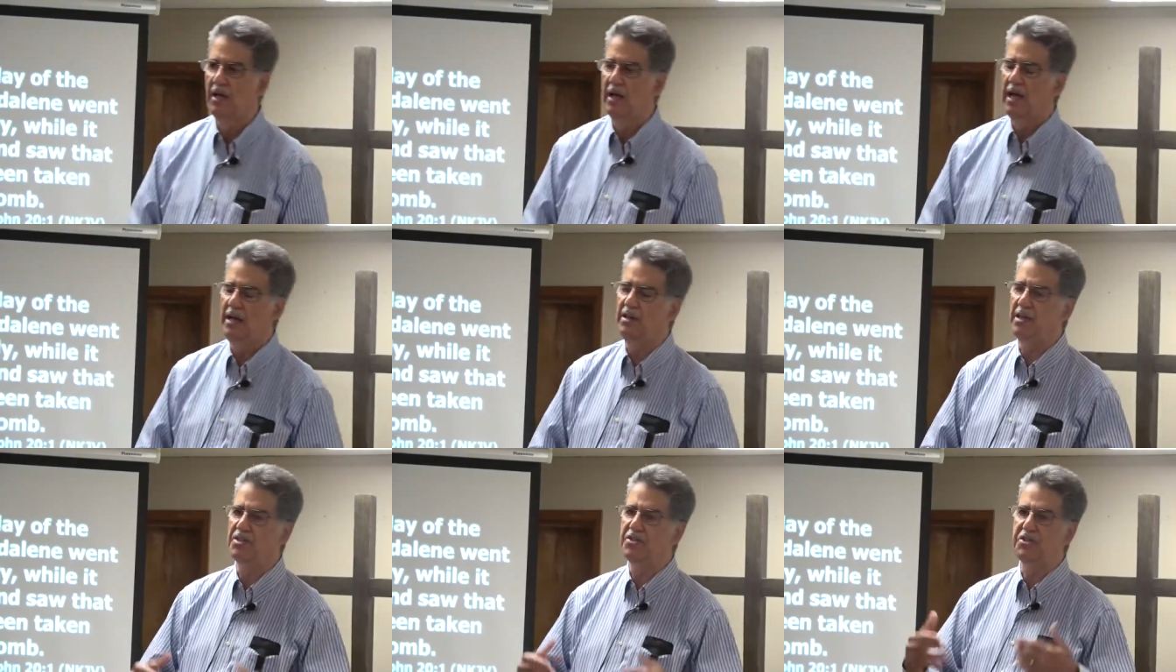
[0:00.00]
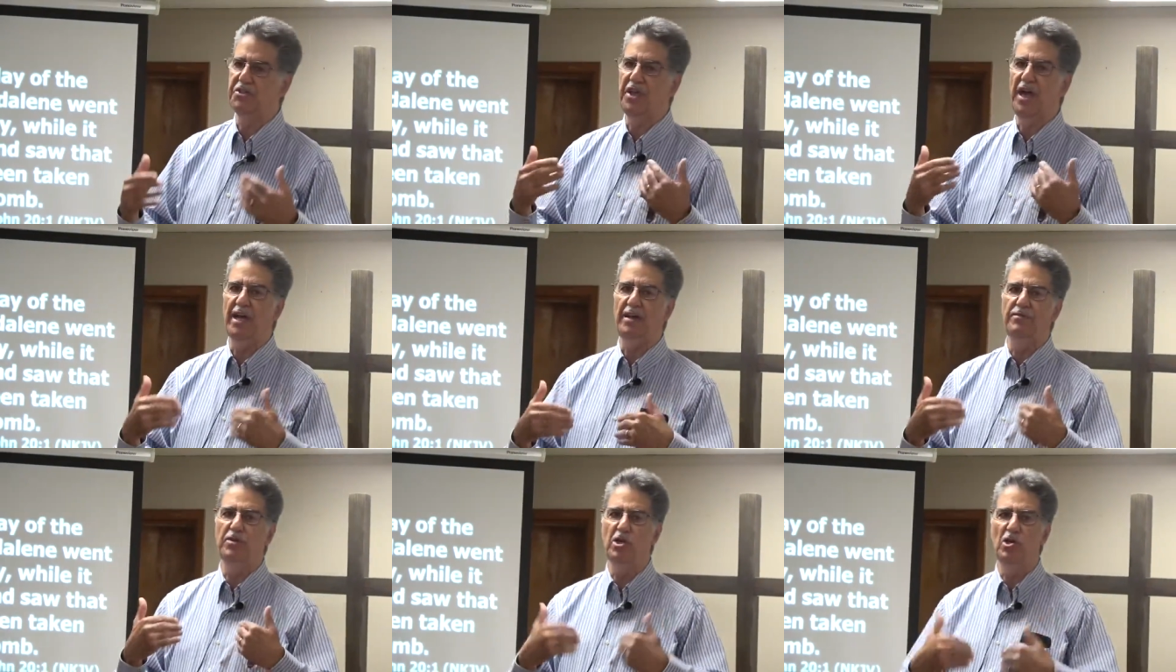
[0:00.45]
And
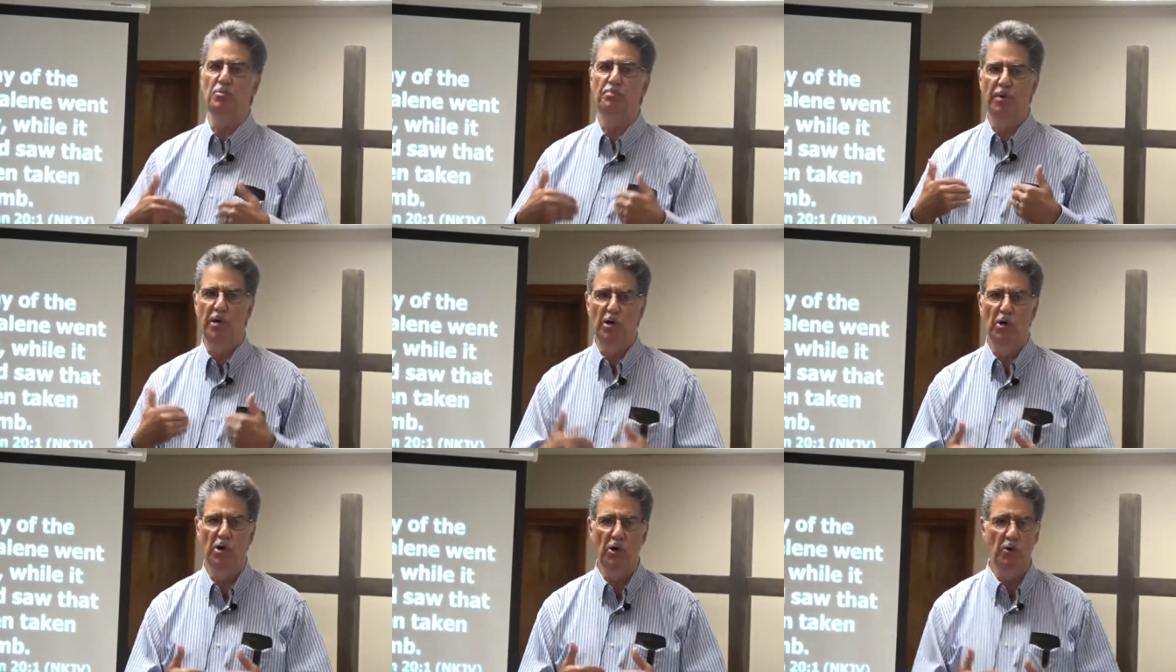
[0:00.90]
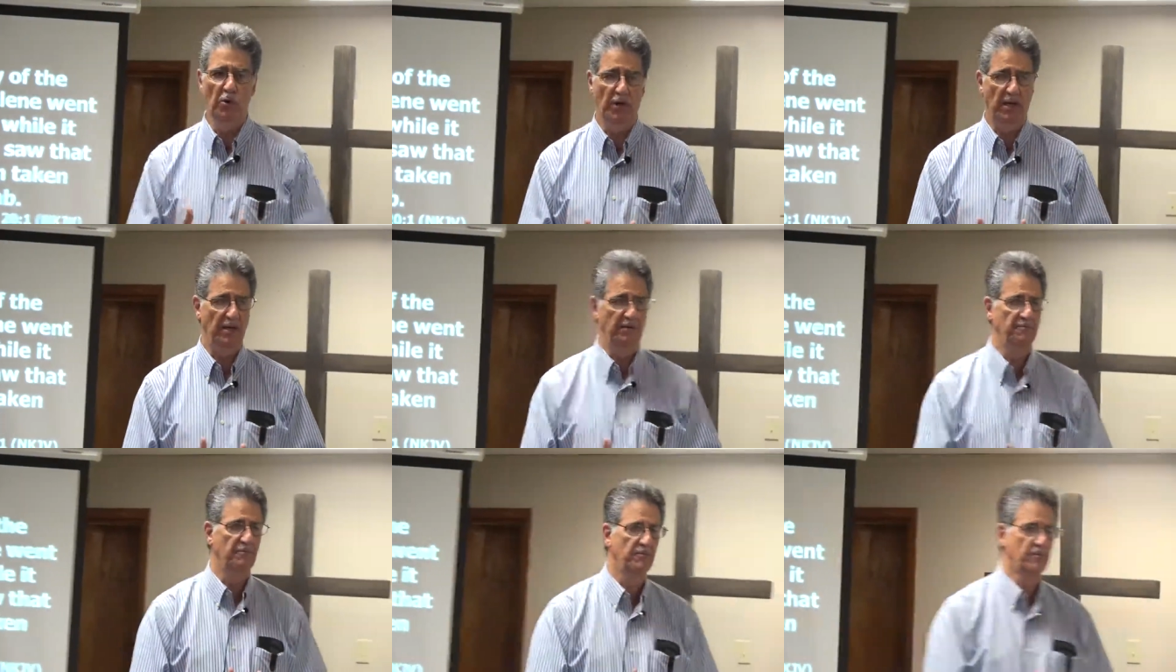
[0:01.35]
instead of you
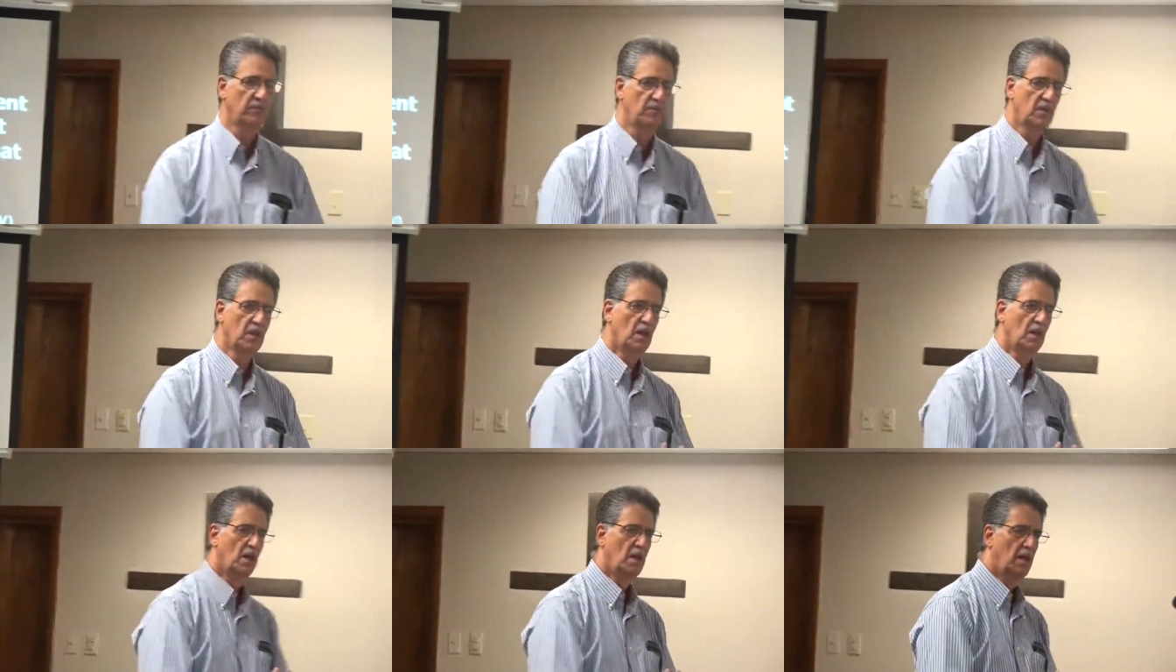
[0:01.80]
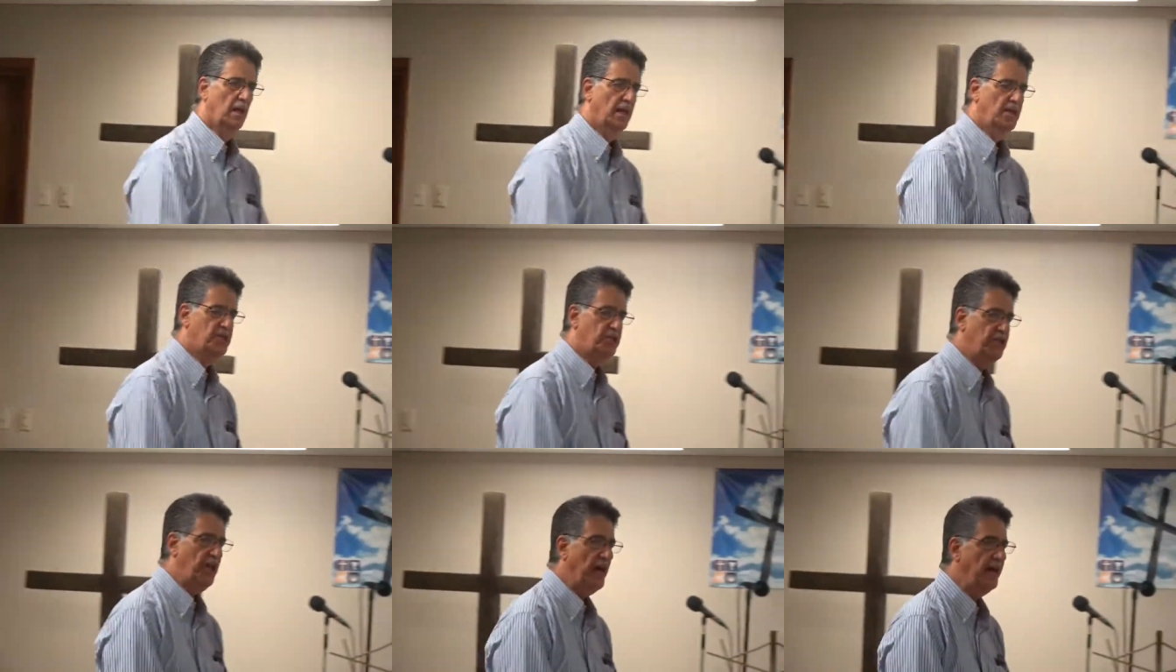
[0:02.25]
boo-hooing,
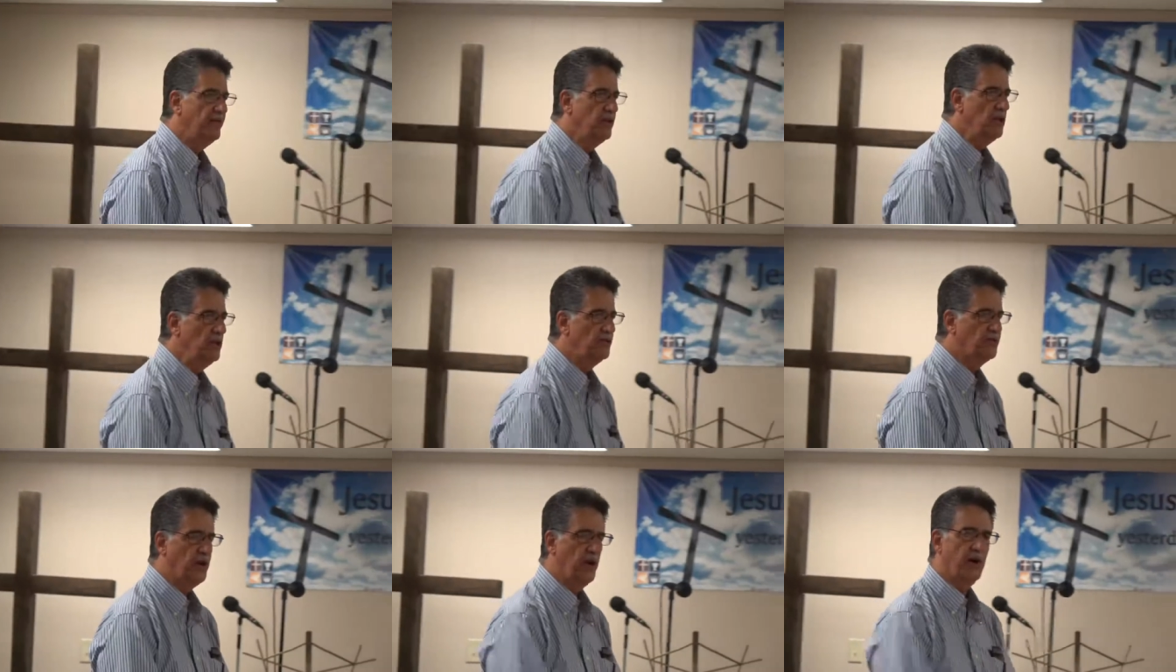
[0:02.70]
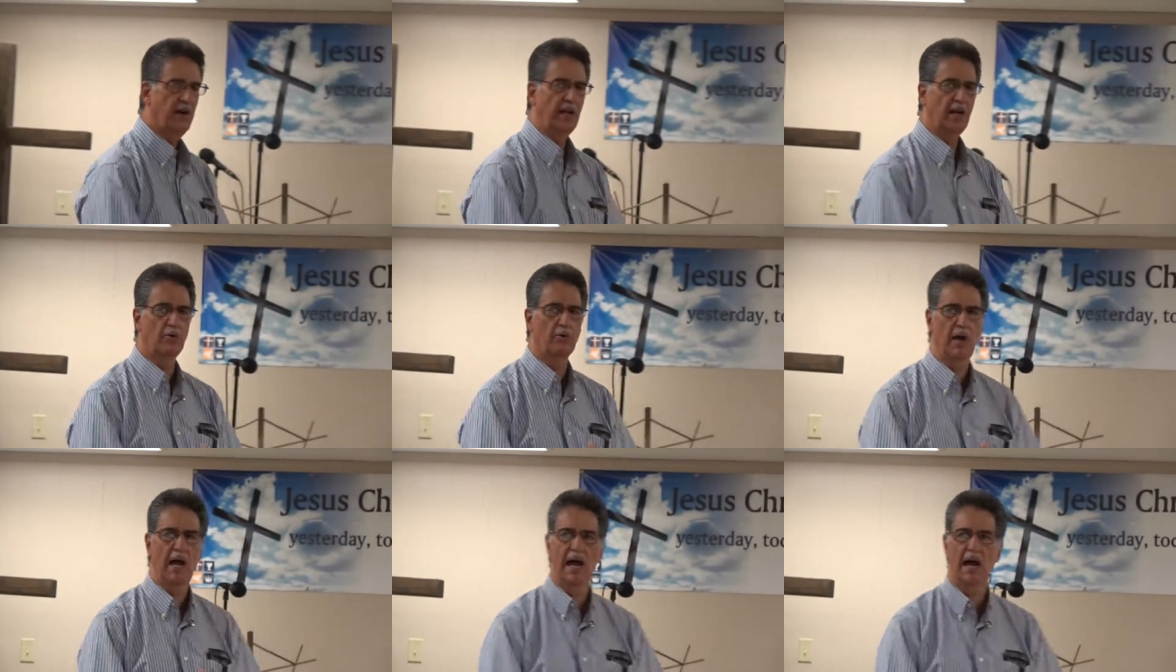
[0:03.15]
instead of you turning
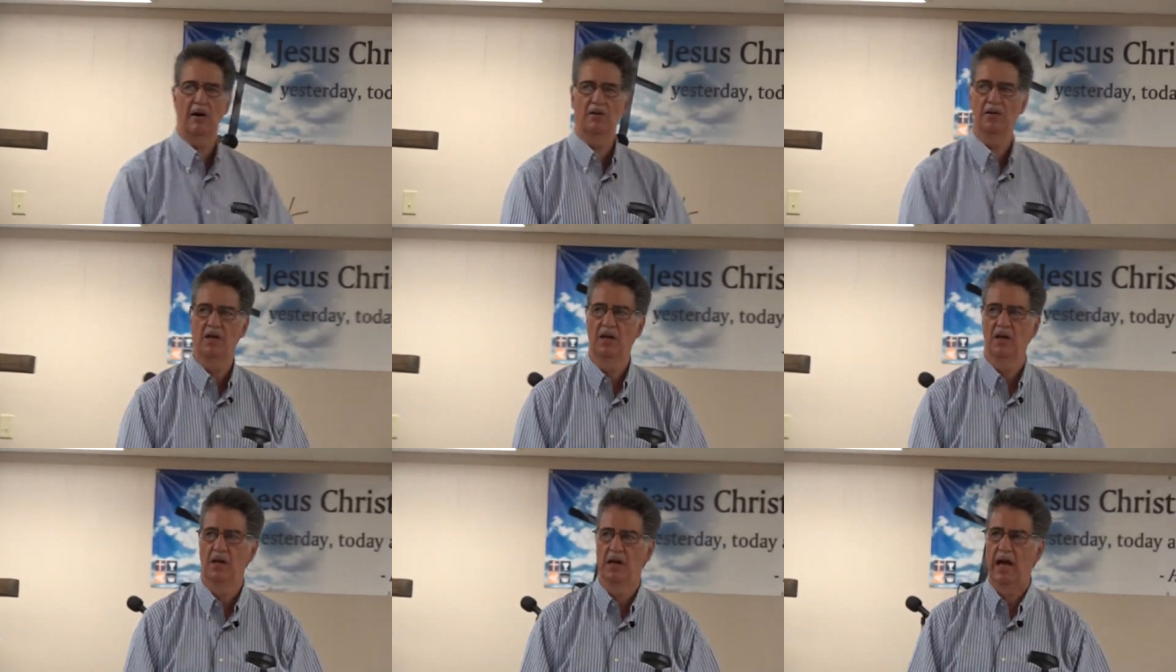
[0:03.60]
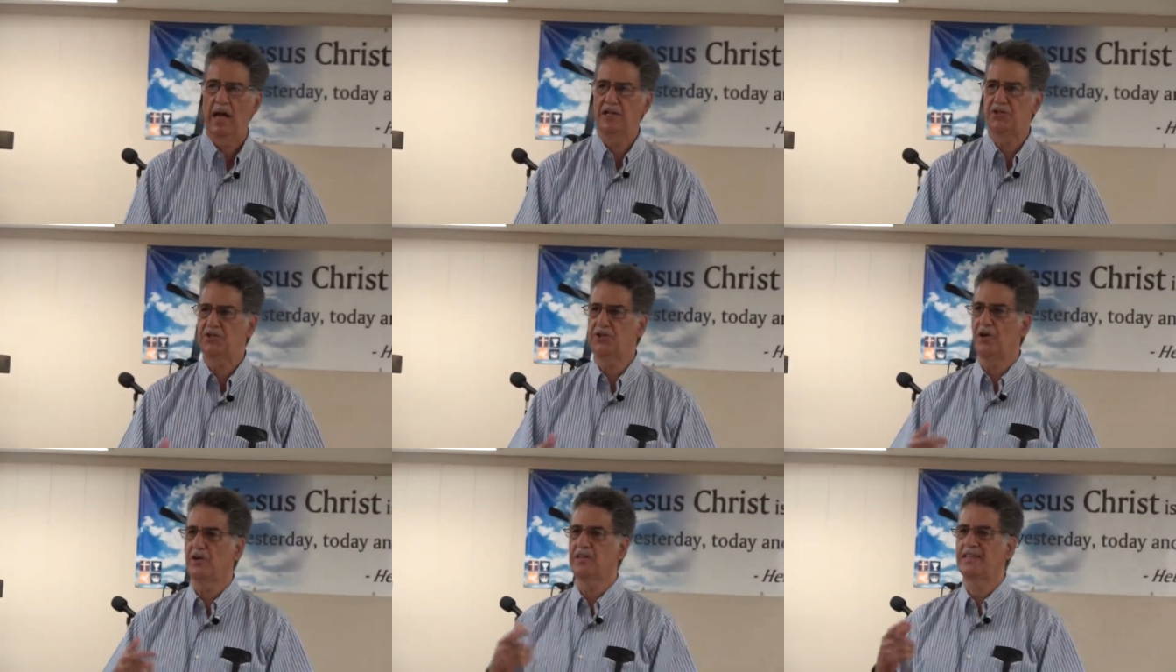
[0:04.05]
around and
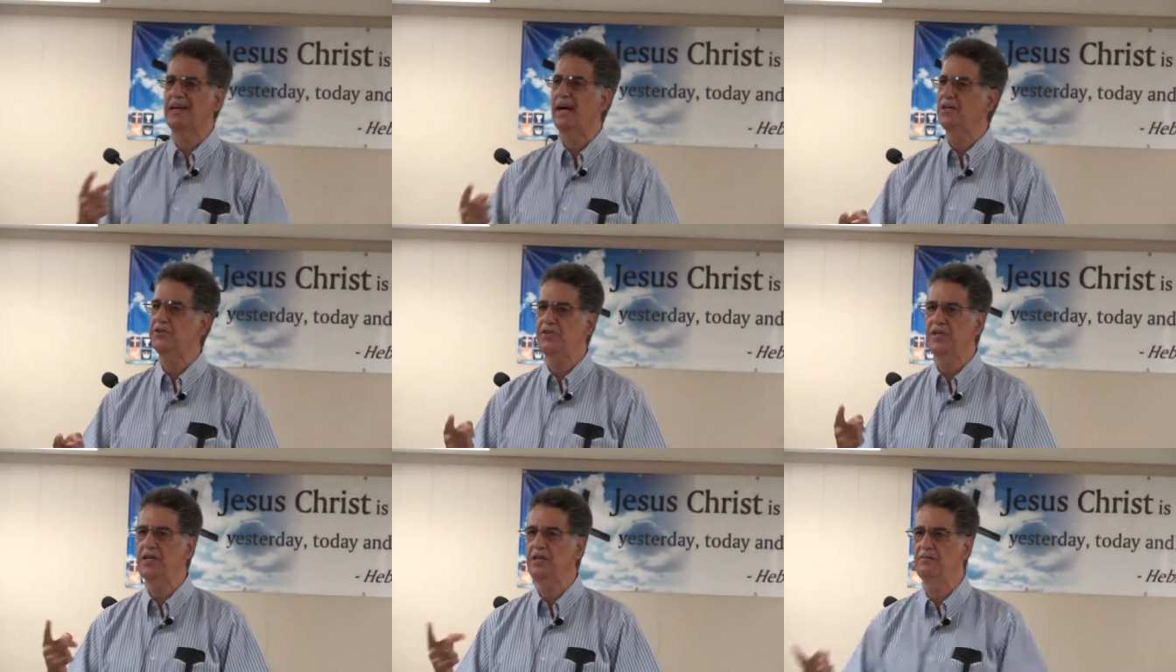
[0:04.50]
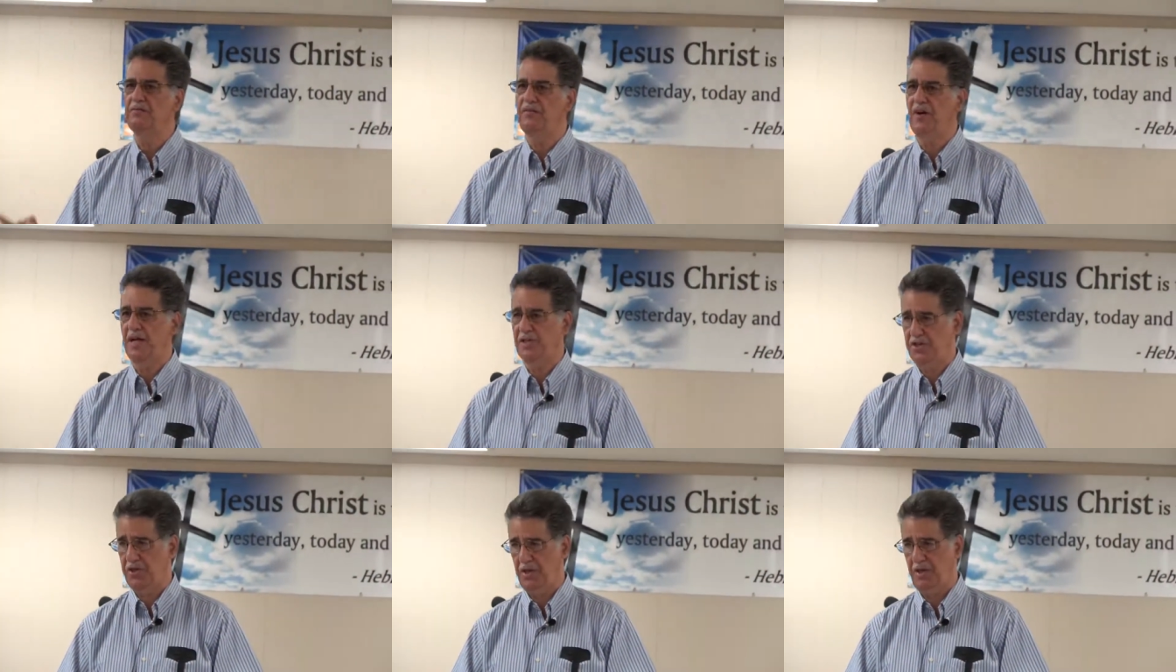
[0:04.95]
start cussing and
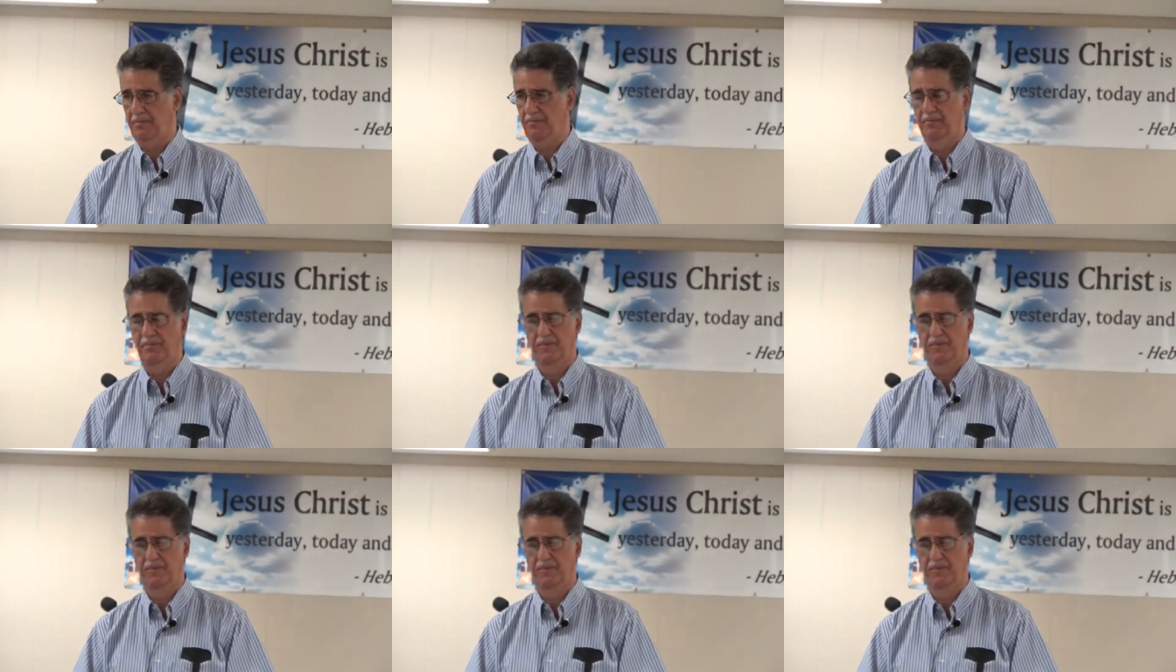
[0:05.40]
fussing,